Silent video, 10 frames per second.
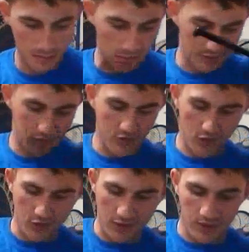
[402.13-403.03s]
Place the
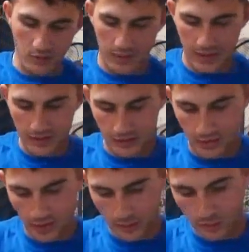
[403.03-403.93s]
charging handle back into
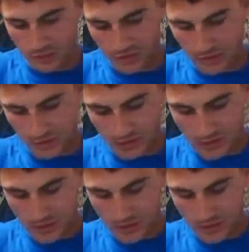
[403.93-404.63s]
the upper receiver.